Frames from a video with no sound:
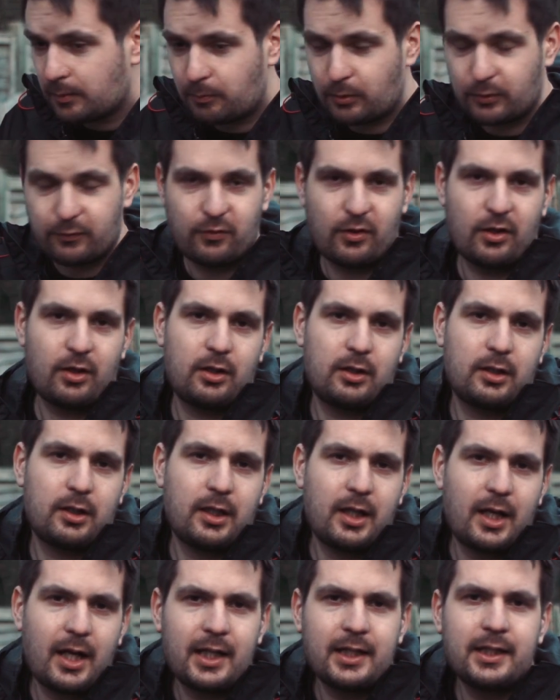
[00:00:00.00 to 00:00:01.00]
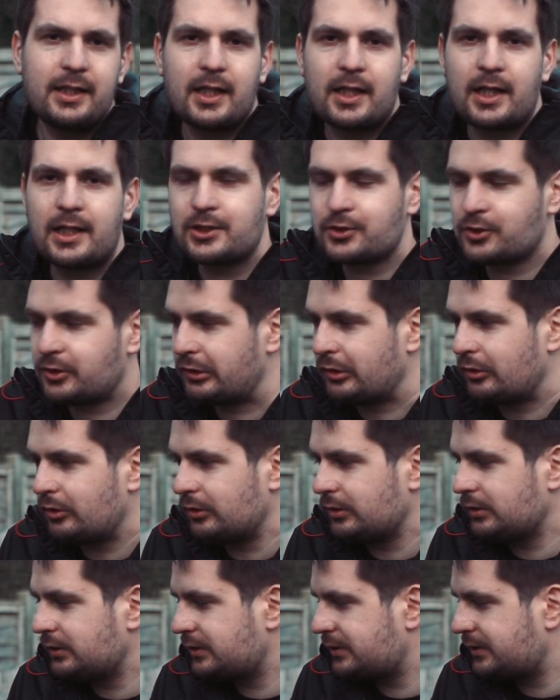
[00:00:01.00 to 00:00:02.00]
But for under
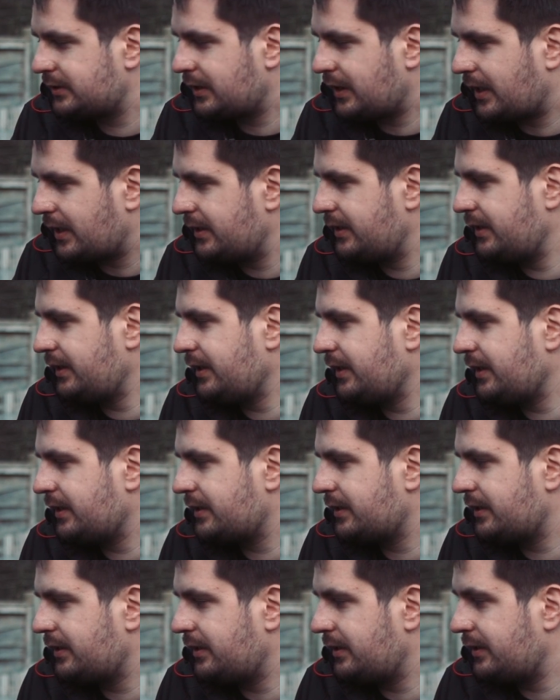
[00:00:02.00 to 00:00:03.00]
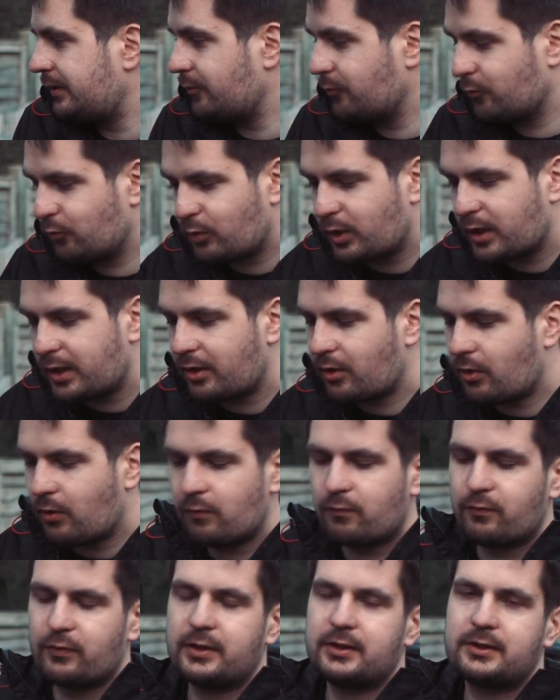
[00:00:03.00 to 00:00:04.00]
$100, I think what it
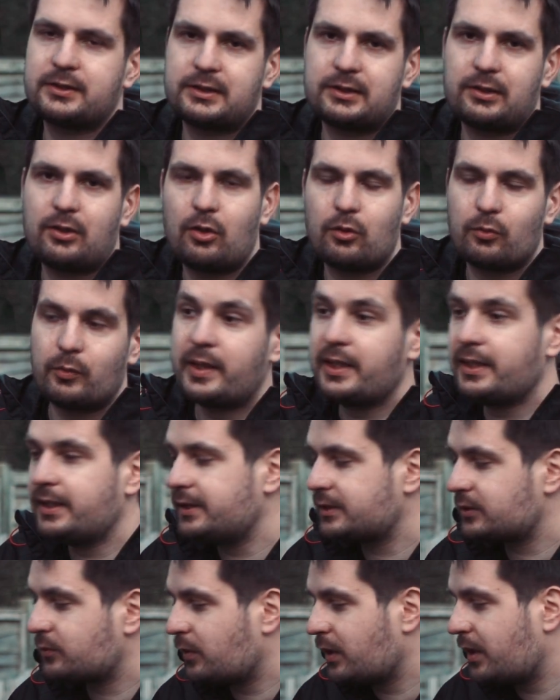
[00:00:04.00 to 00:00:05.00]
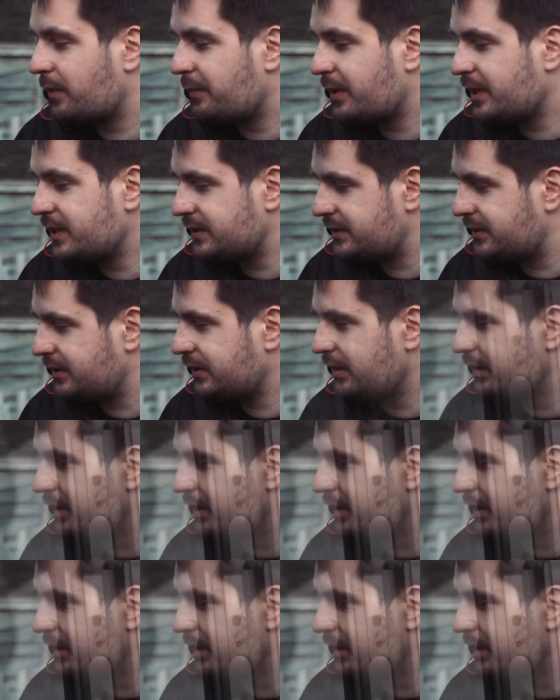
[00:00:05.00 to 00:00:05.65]
offers already is quite amazing.